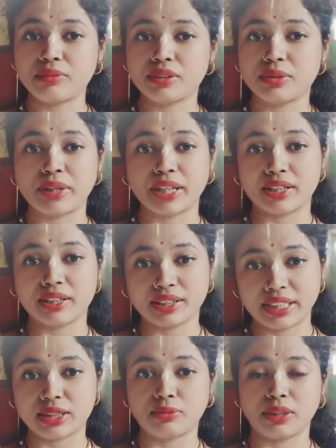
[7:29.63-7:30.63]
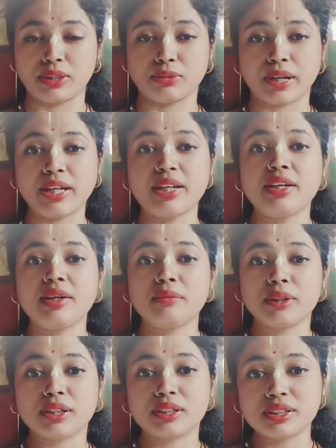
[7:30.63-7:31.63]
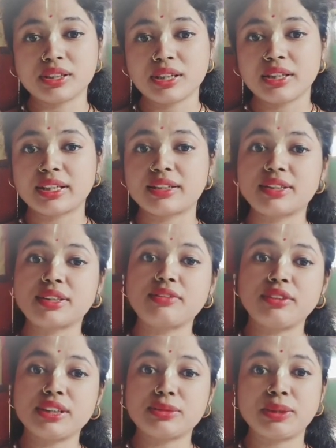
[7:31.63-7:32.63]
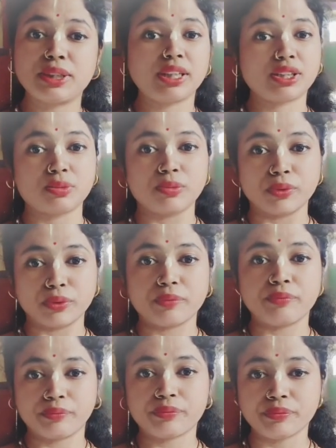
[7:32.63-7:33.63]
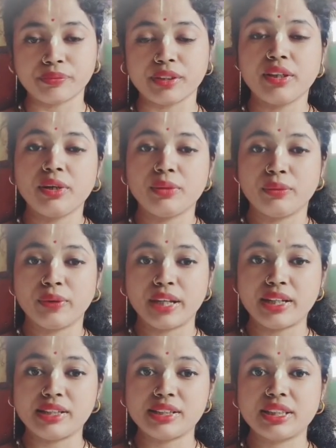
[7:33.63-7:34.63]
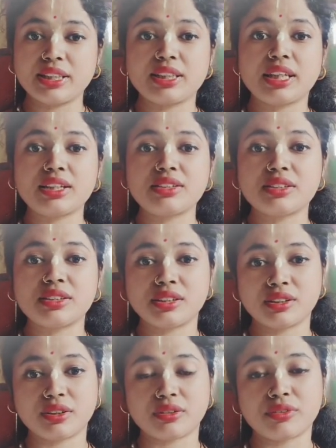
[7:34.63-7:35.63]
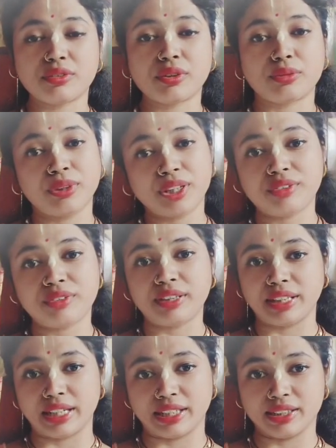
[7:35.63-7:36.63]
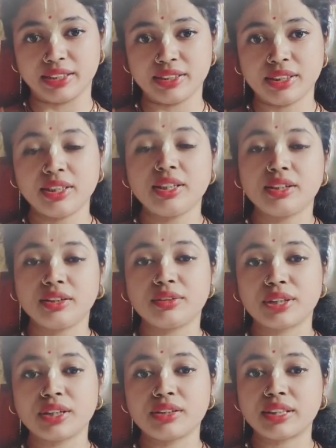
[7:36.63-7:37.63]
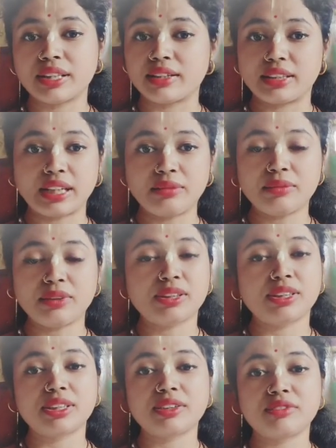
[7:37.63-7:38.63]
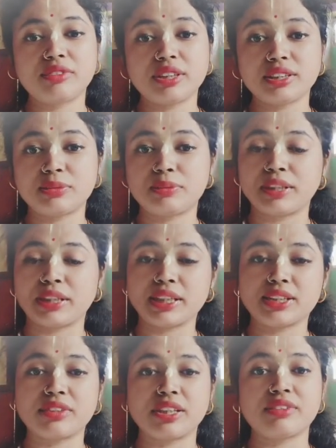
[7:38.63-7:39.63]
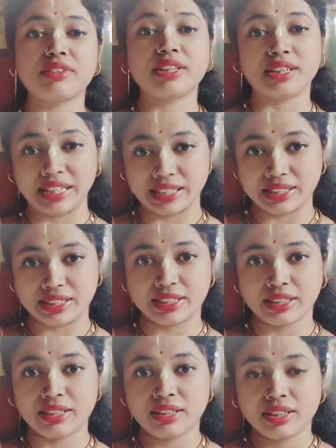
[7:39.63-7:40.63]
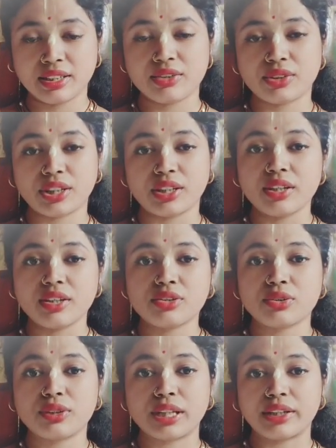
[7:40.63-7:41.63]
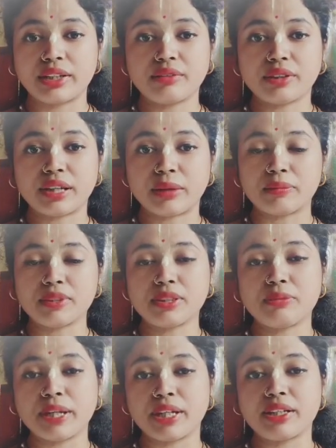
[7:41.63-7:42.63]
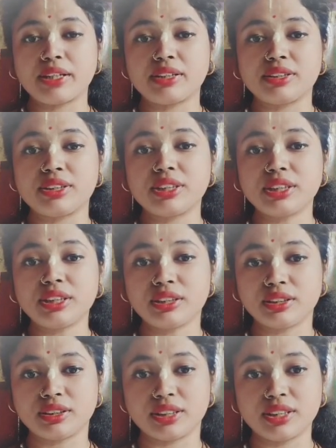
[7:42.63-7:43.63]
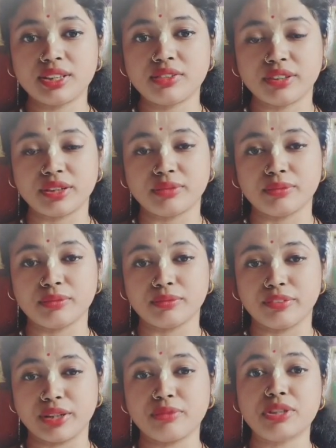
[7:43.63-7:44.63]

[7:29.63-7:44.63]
So the overall energy, that is your sum of energies of the orbital belonging to your EG level and T2G level, remains unchanged as compared to the energy of the orbital before splitting. So before splitting, the energy levels of all the subshells, it is unchanged. Okay,